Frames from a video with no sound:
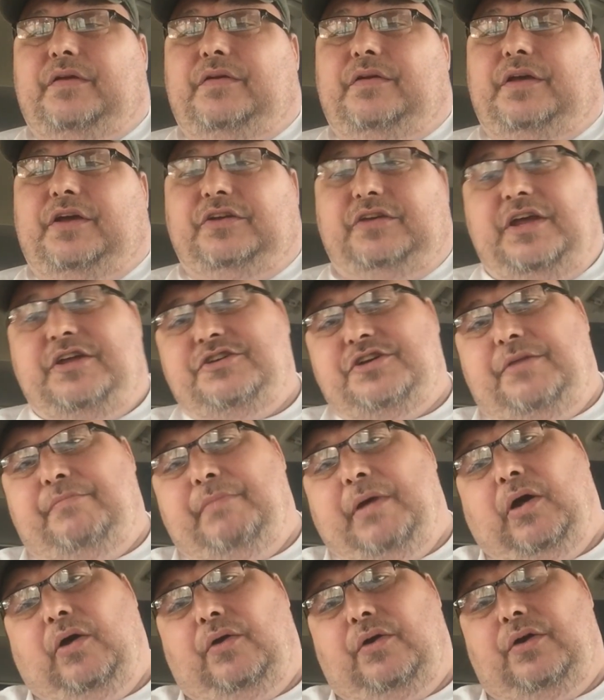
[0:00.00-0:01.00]
his engine
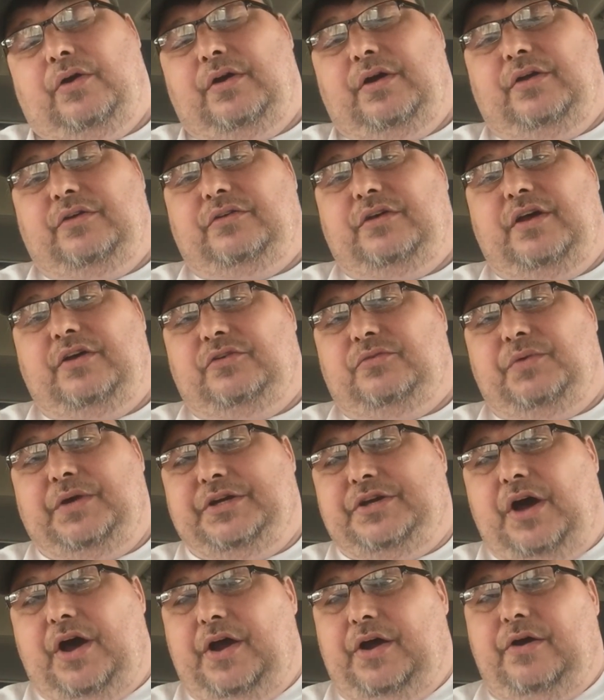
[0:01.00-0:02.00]
builder is
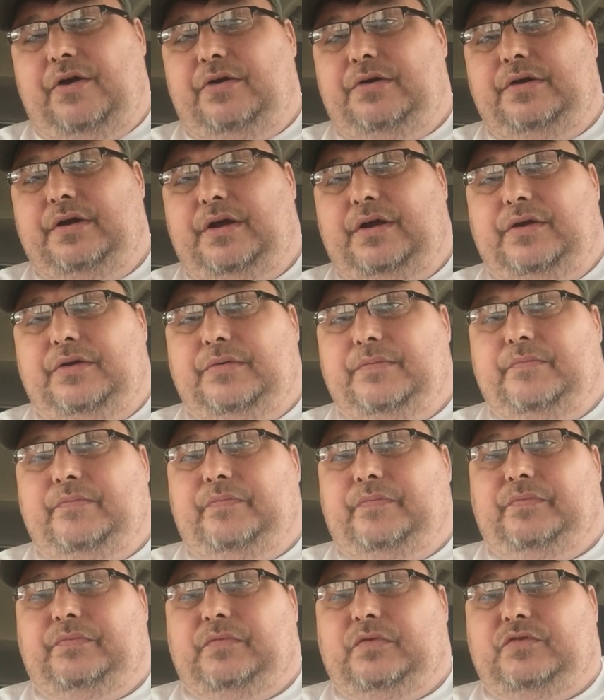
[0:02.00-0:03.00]
retired, and
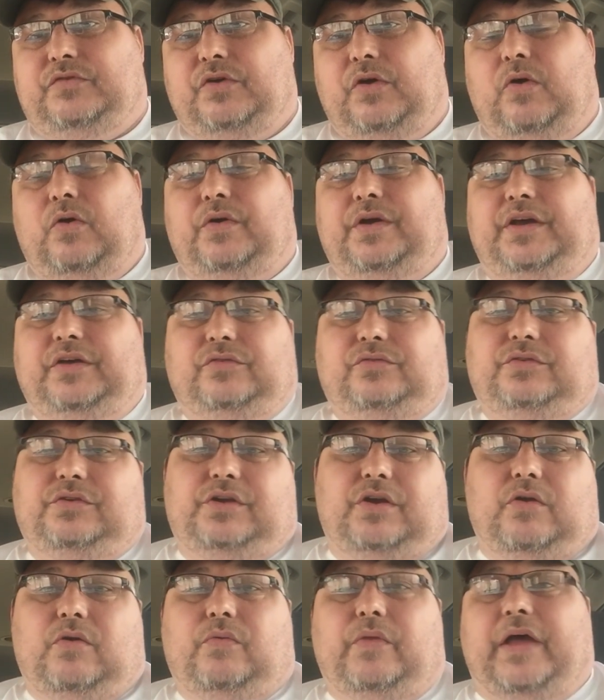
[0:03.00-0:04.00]
so he's,
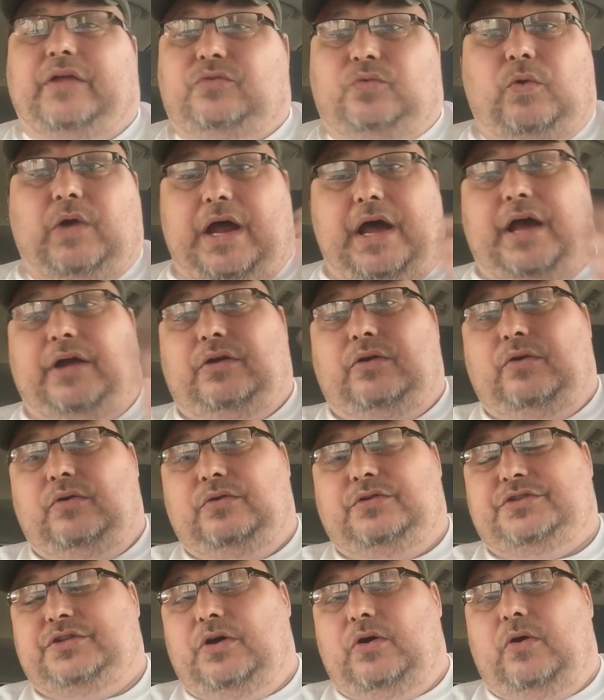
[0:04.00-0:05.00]
that's what I do.
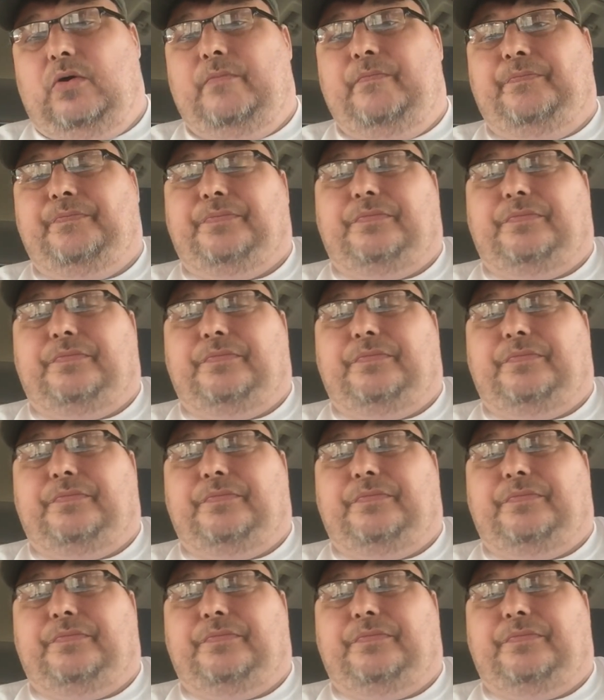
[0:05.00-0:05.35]
So,